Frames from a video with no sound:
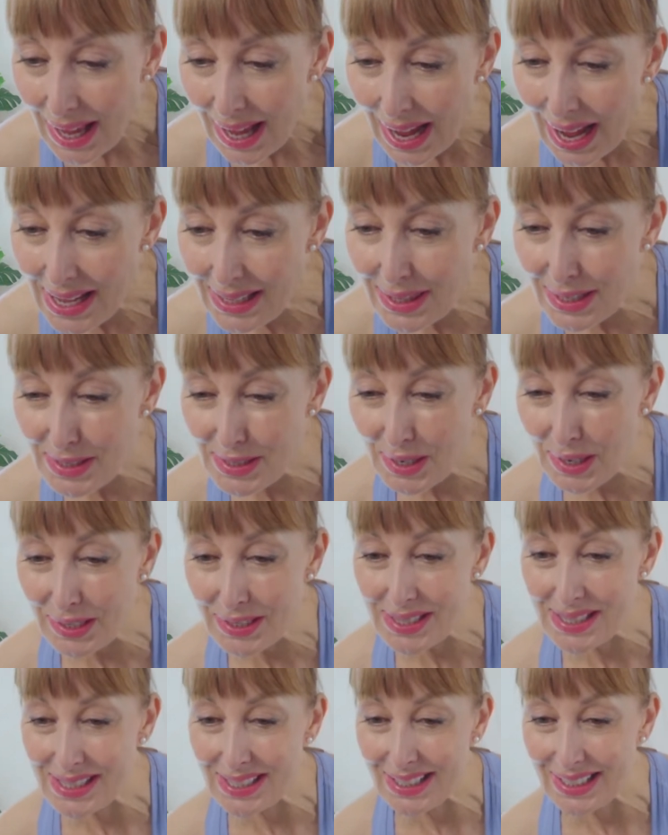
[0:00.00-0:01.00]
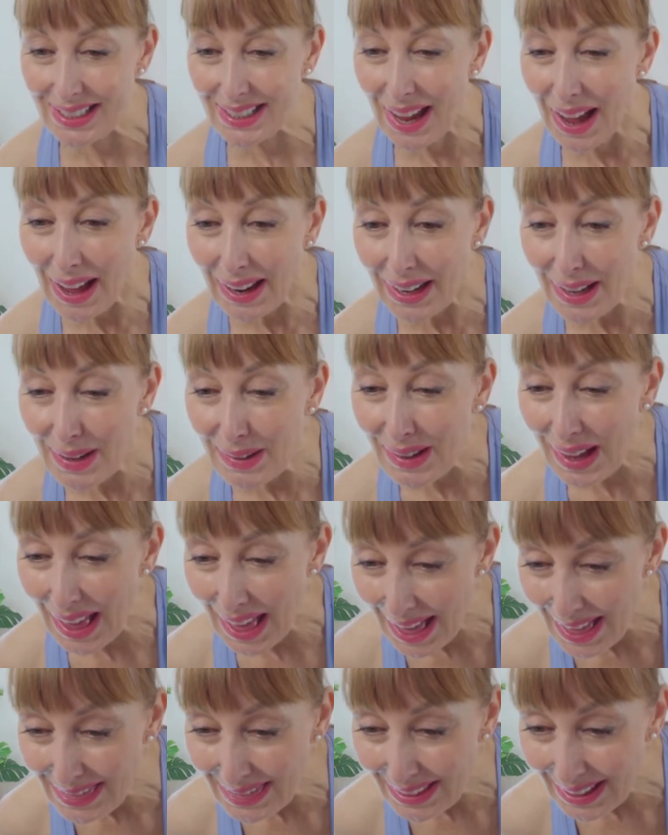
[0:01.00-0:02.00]
Heather Johnson, hello
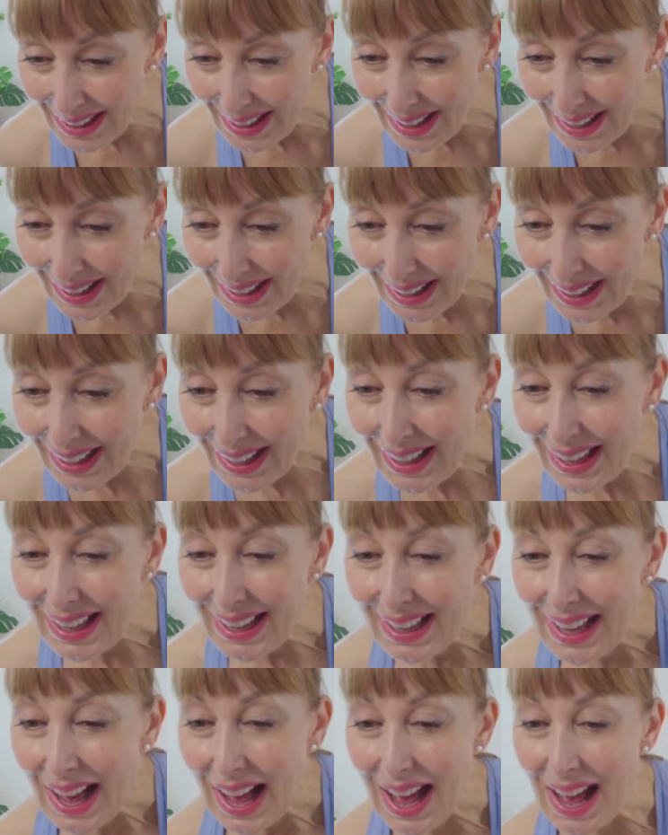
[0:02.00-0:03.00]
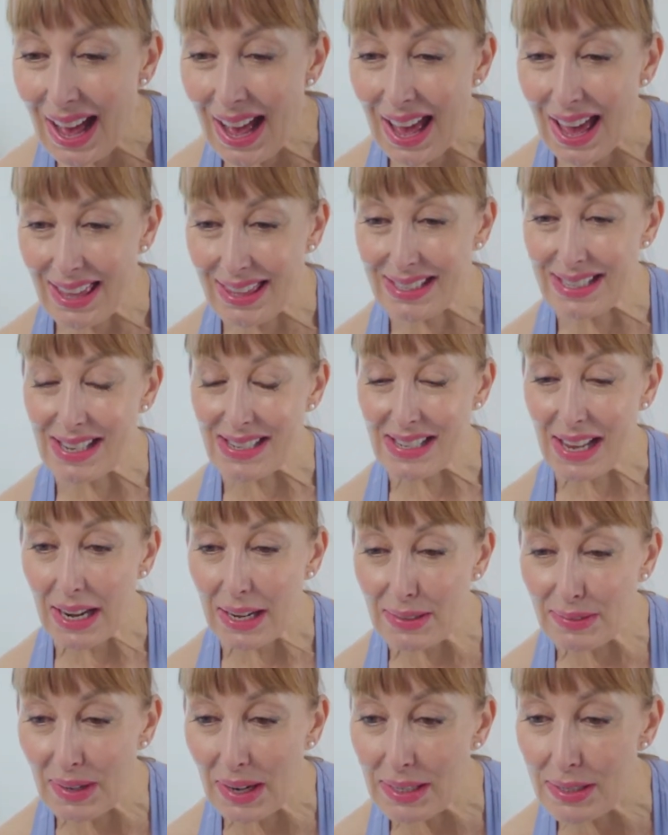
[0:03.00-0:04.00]
Heather. Heather says,
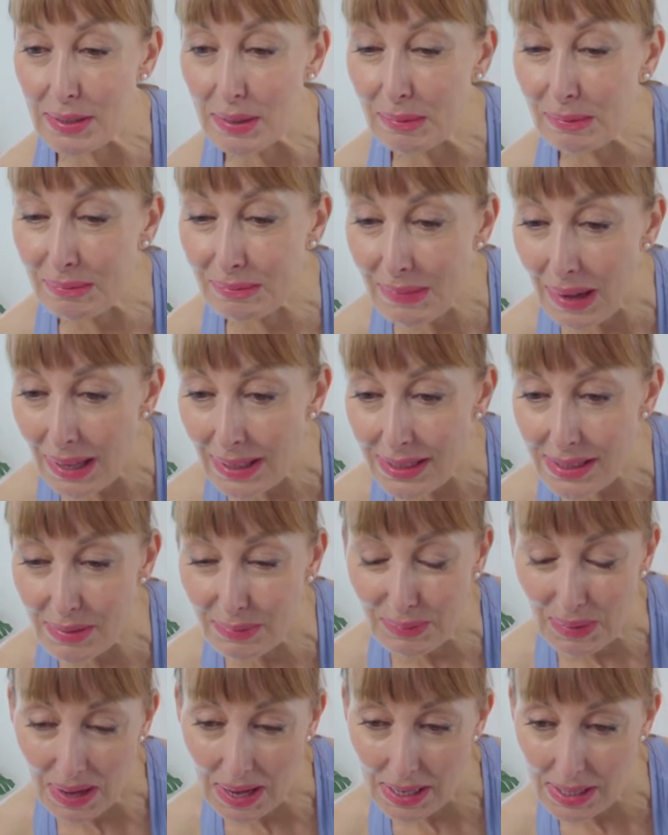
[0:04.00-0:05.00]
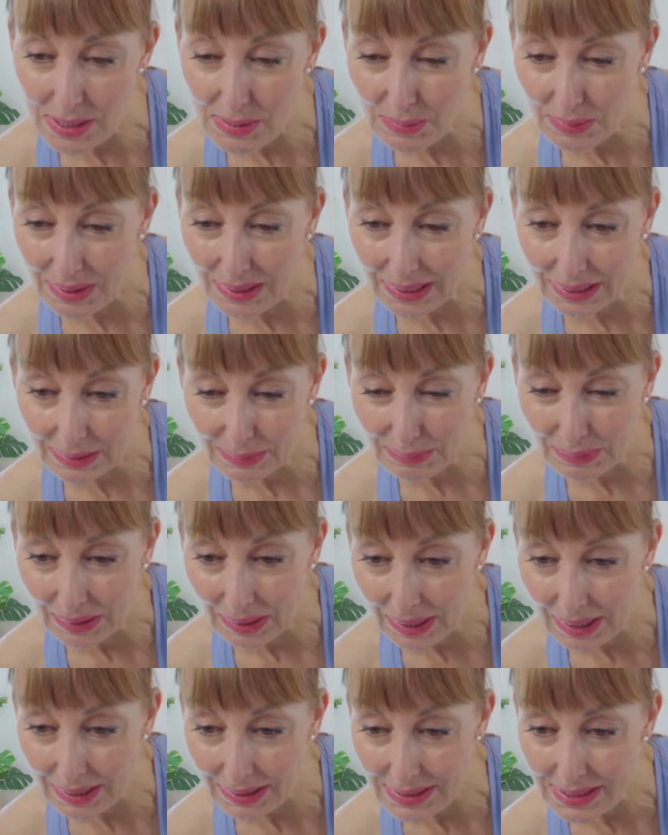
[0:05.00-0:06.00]
hello Rachel, months have passed with a little
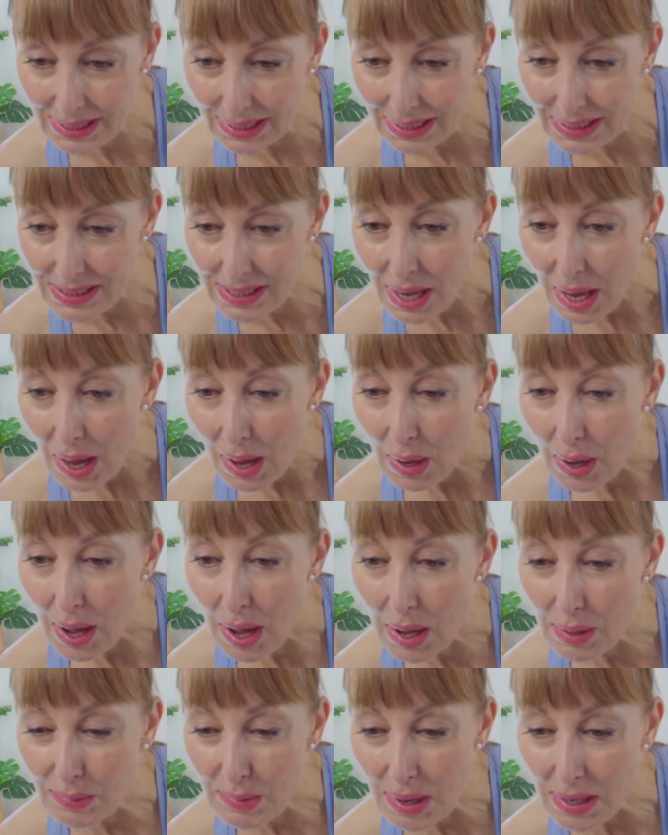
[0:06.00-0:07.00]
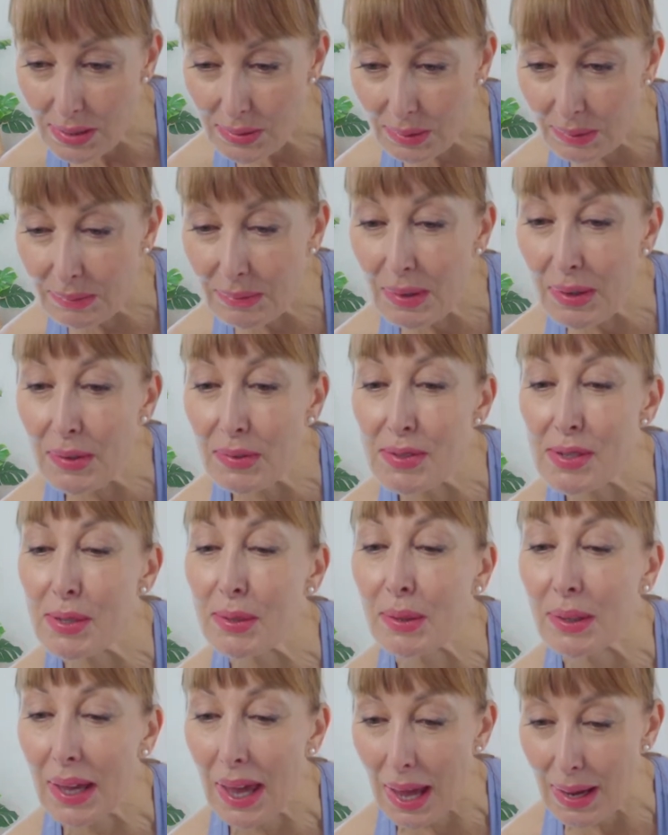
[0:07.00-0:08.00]
Pilates whilst we moved
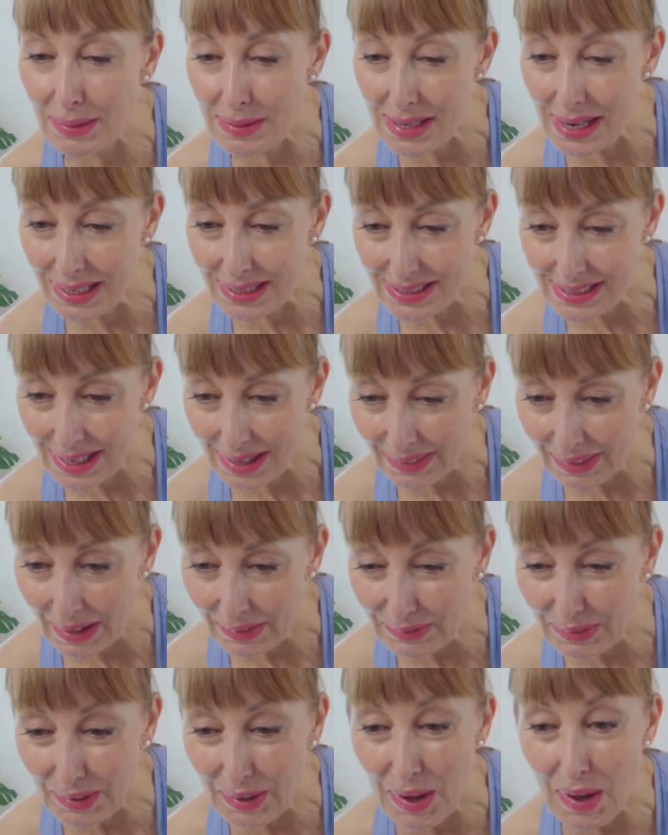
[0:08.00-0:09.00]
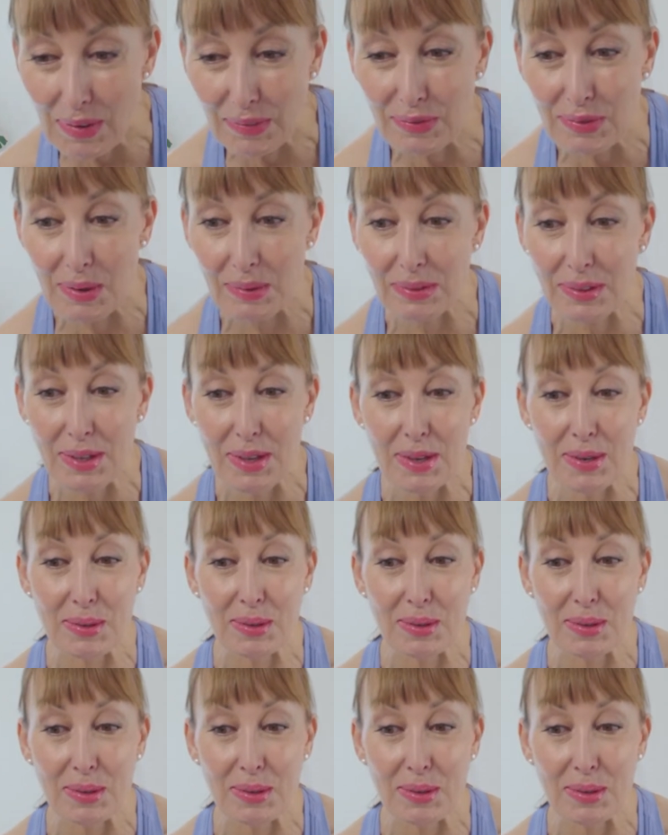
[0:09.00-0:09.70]
to Cape Town, South Africa from the